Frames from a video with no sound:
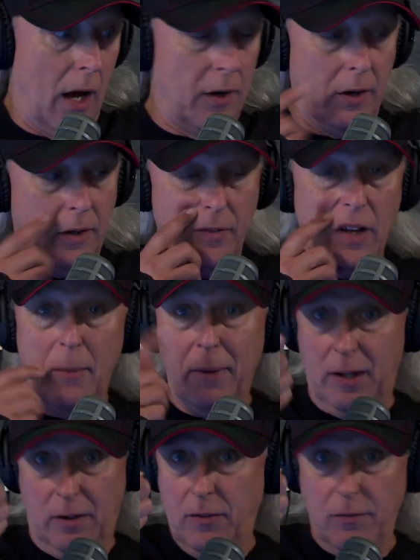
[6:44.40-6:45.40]
I don't even. I
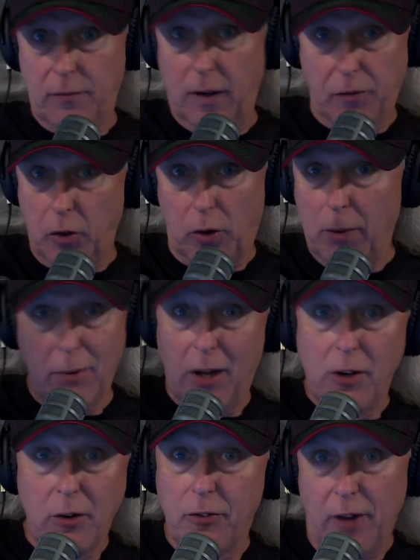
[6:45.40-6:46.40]
mean, have you heard of
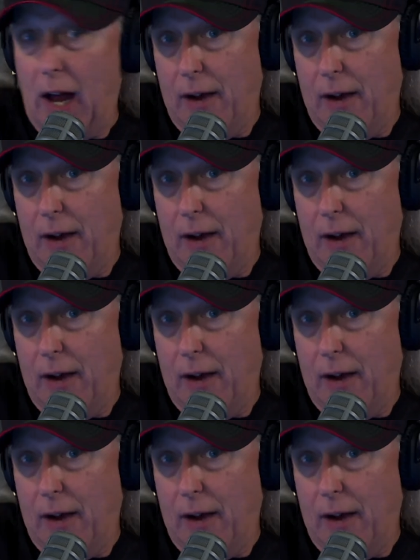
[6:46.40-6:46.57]
blood orange cider?